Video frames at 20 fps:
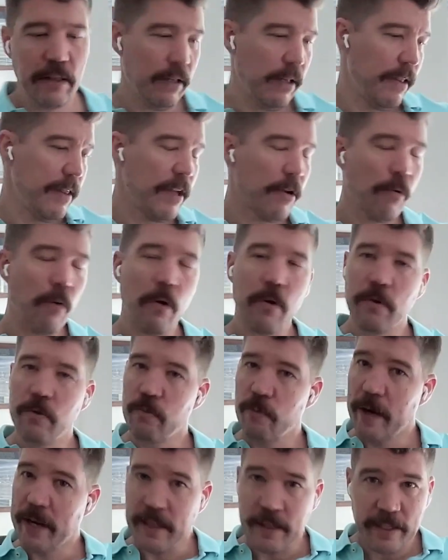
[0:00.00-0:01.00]
there are
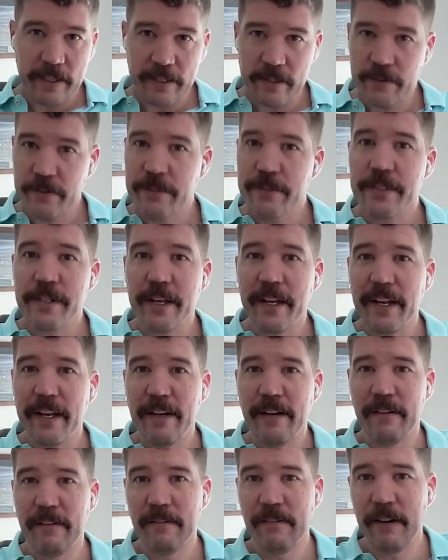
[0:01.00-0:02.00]
great leaders
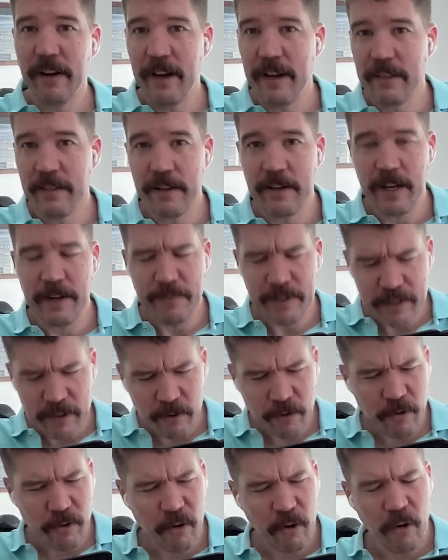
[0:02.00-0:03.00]
in the Navy.
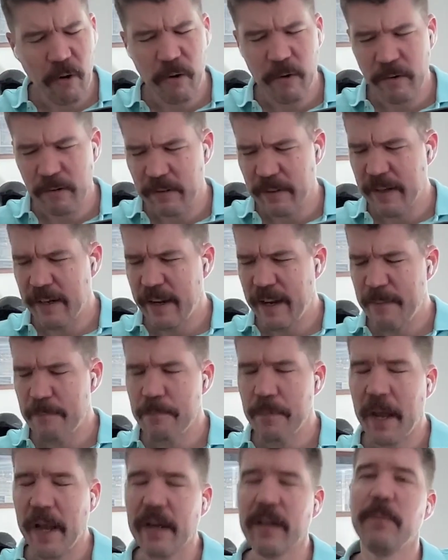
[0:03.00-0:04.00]
There are
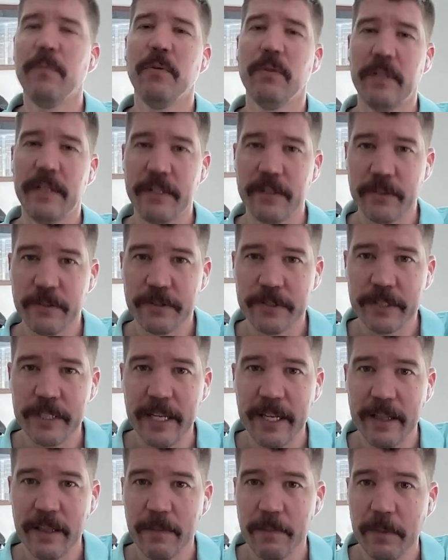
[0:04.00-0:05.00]
impeccable leaders
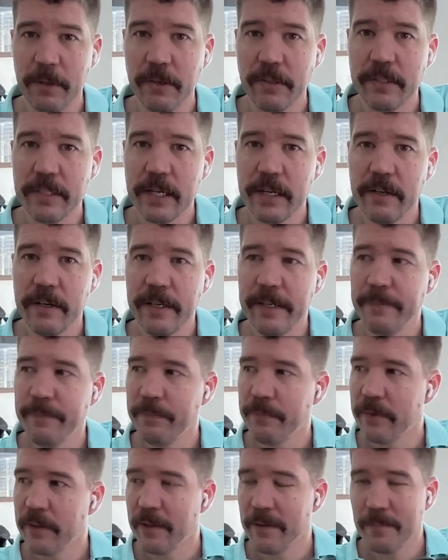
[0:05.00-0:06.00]
in the military,
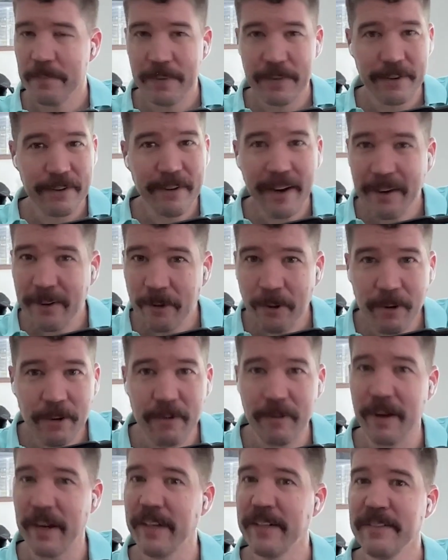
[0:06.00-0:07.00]
but they're not all
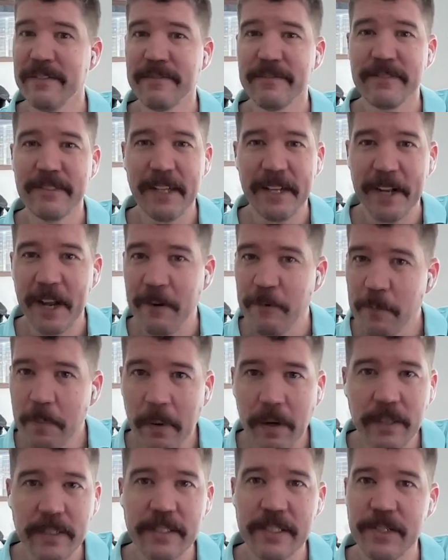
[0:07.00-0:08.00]
great. Like
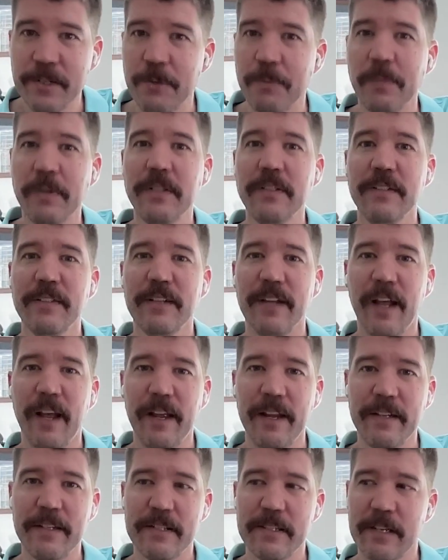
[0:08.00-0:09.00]
everybody's human,
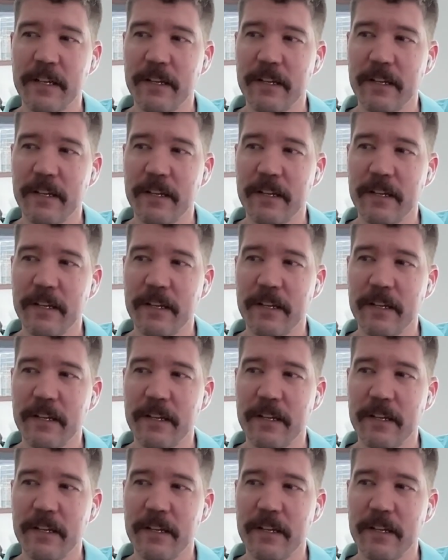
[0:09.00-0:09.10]
and